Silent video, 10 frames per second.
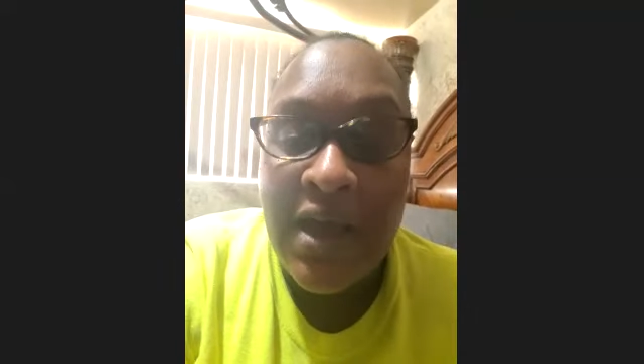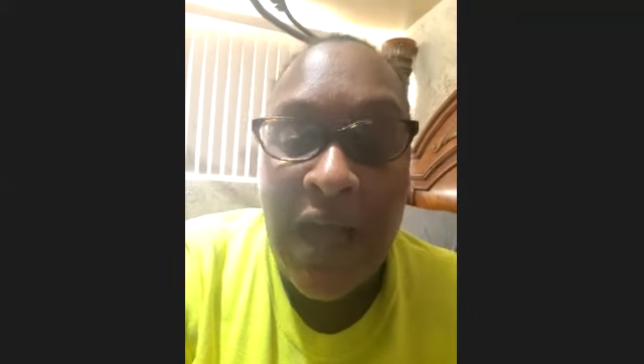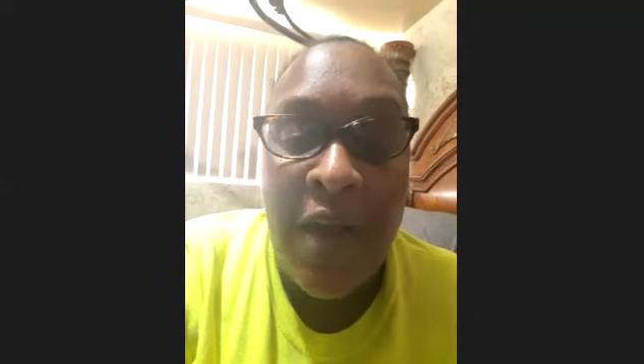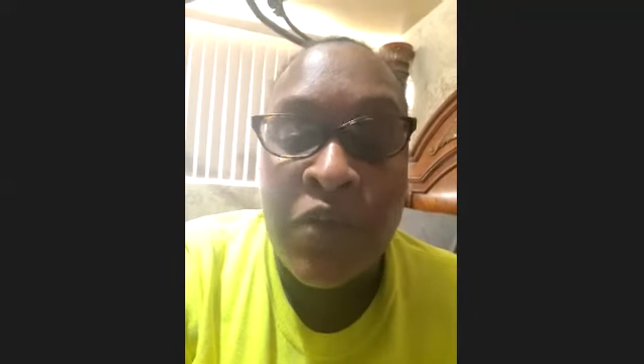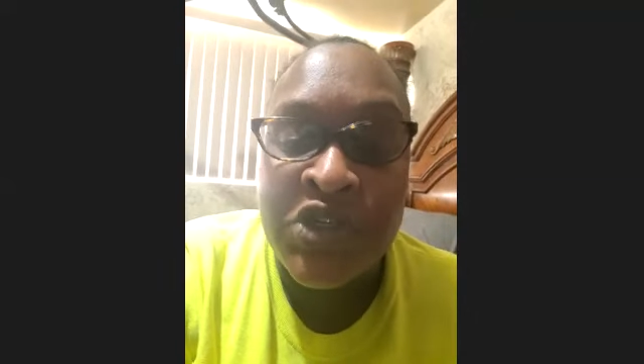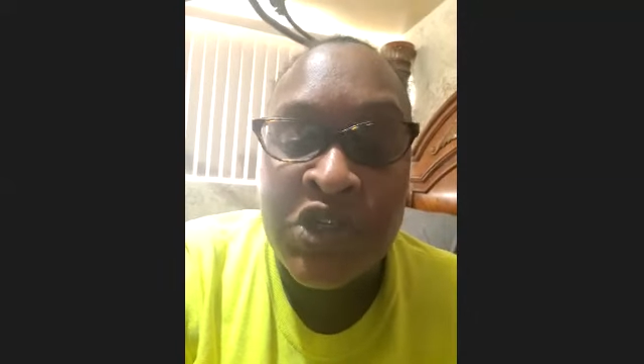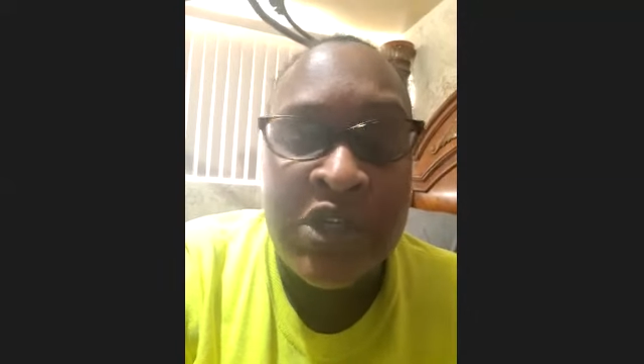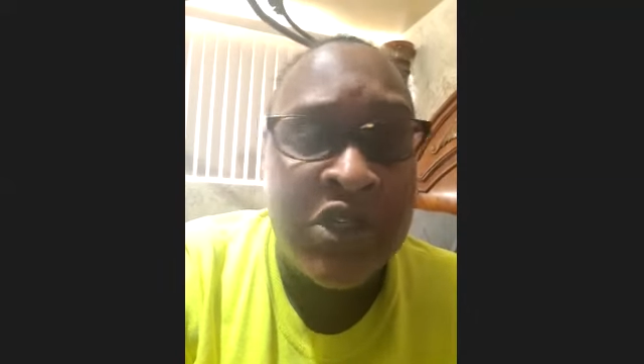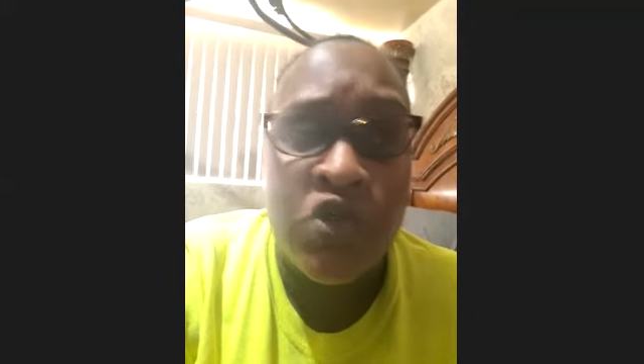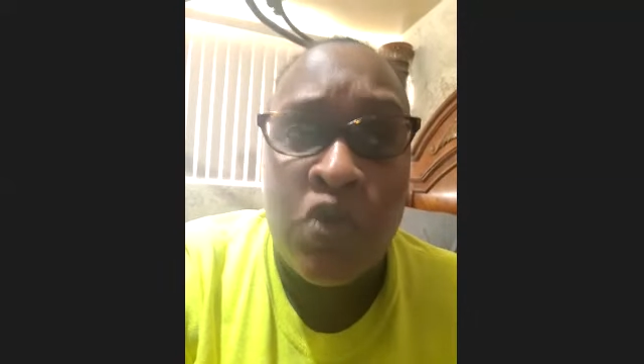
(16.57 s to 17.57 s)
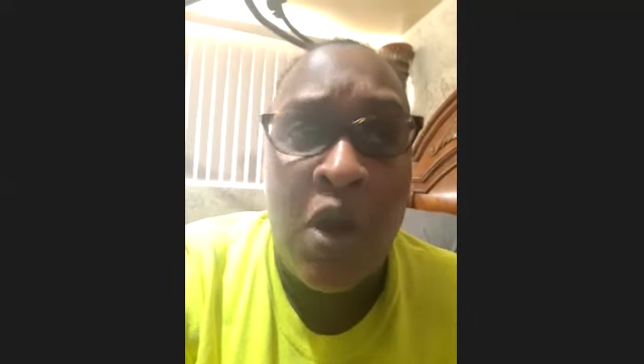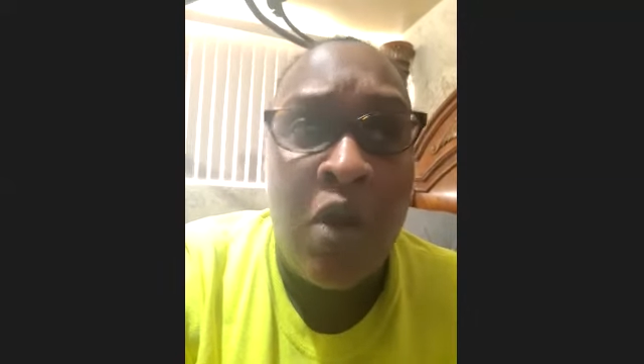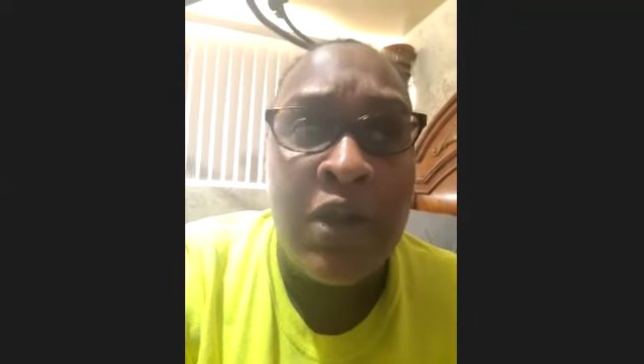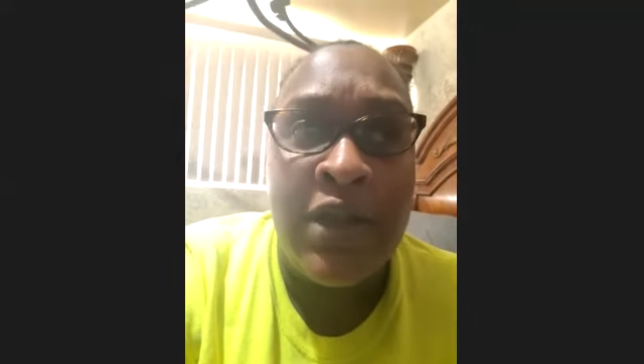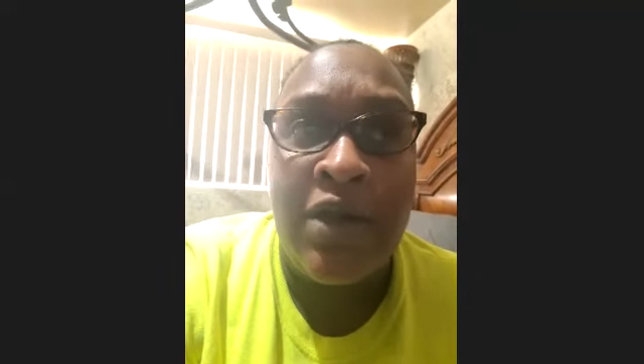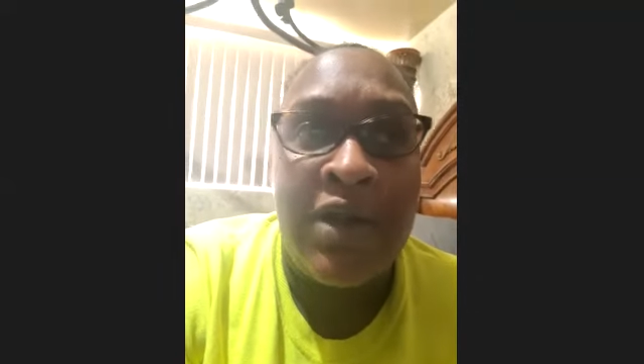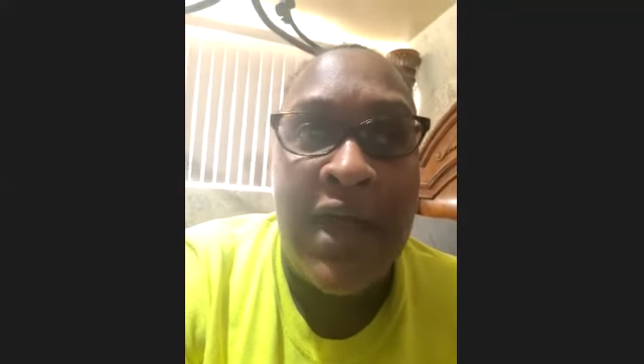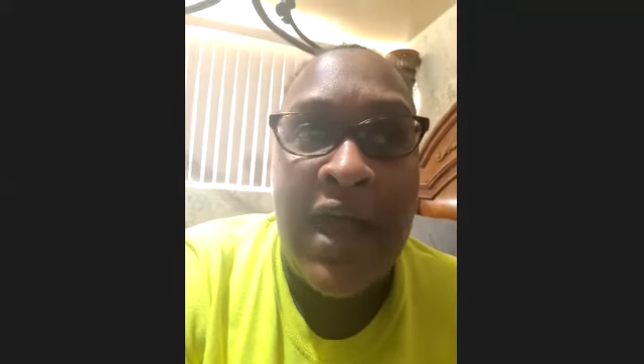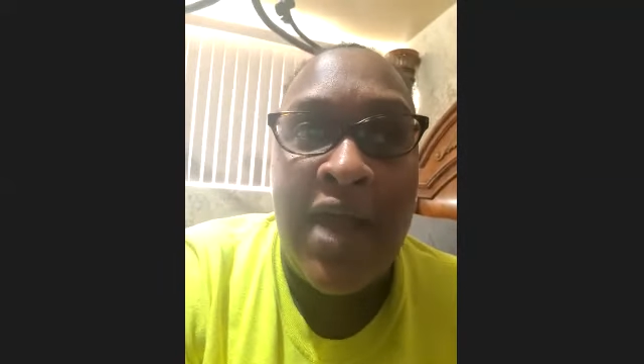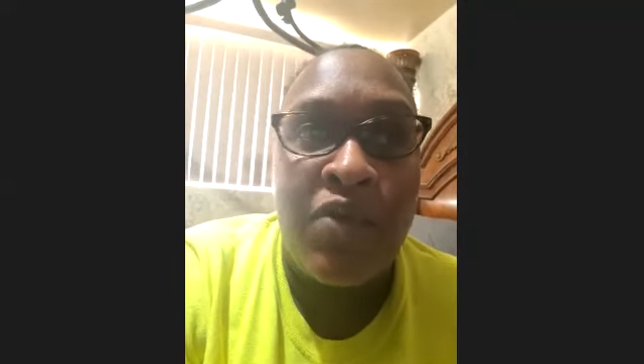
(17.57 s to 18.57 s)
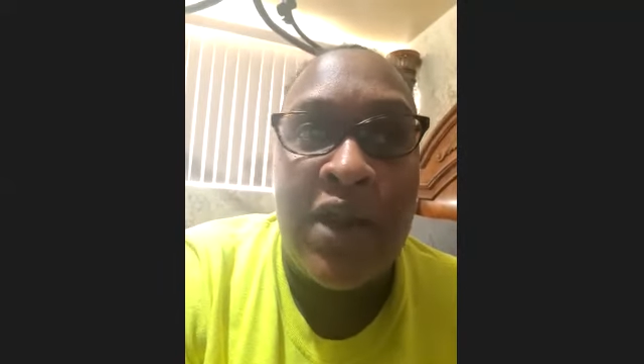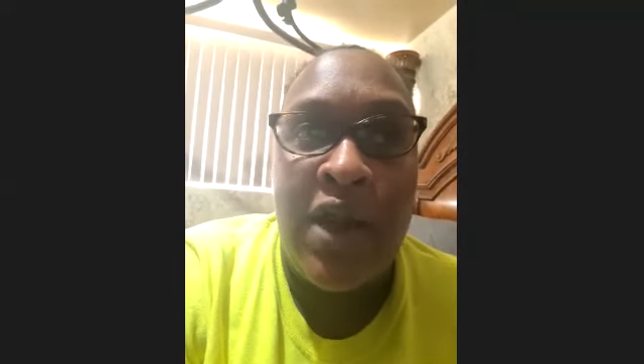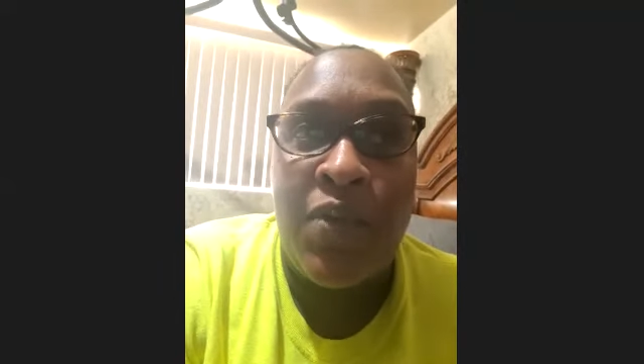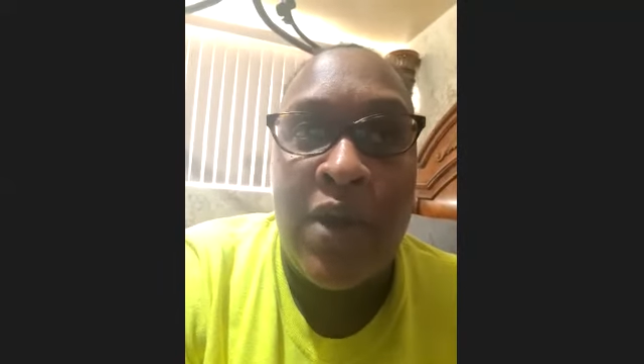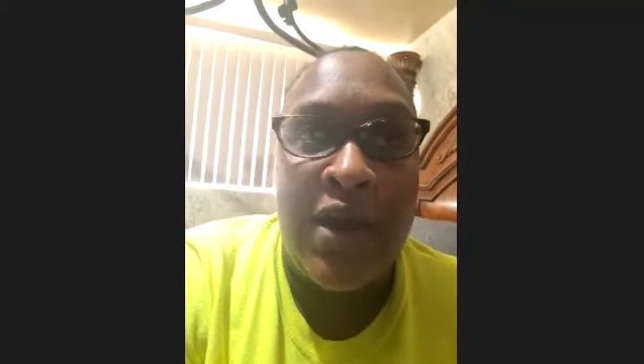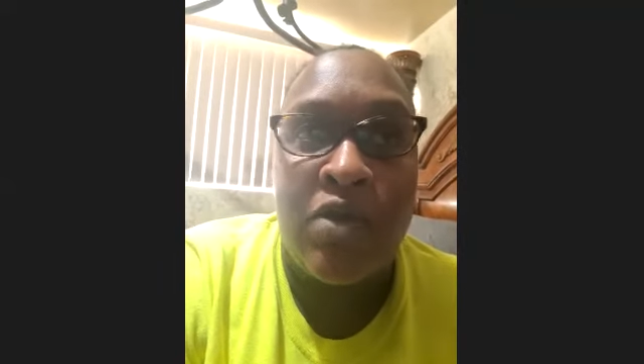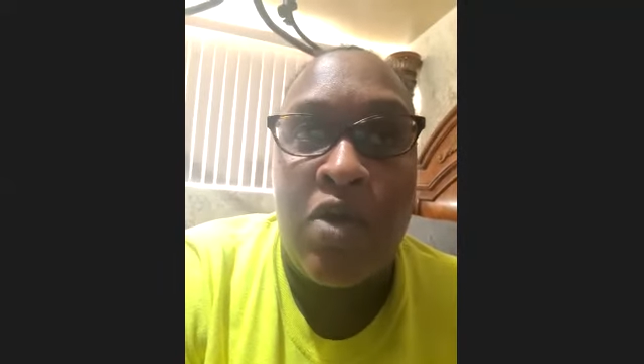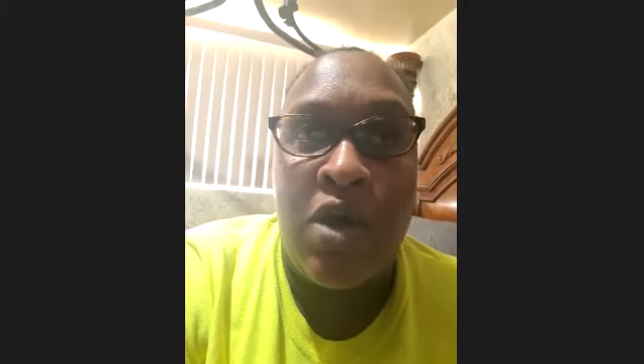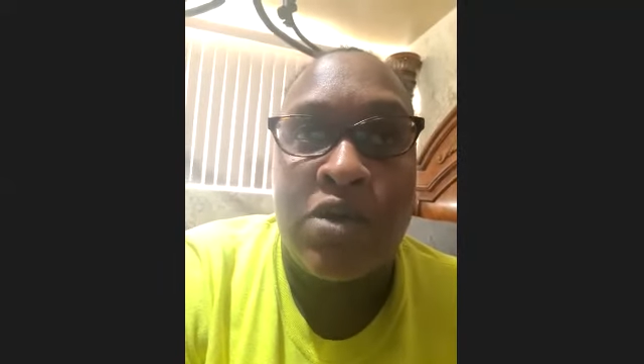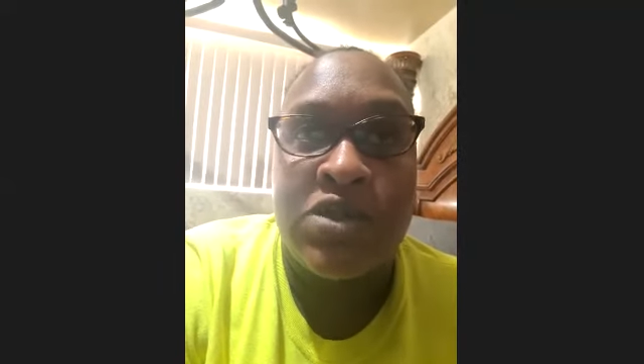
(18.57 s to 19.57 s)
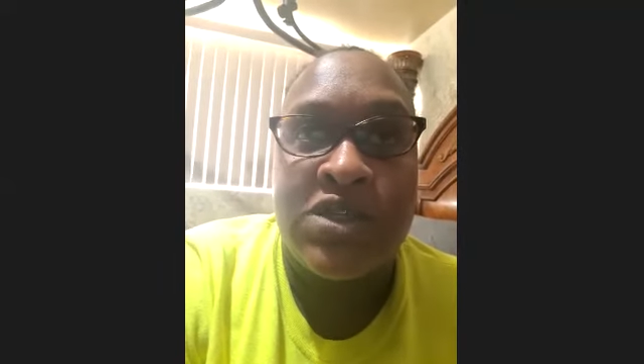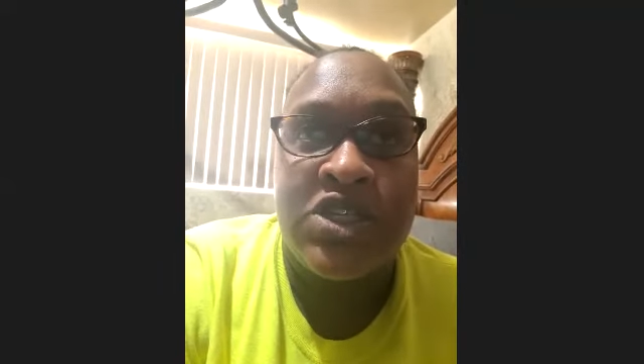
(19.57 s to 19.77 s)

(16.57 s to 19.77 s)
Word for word: I was just scrolling online when I ran across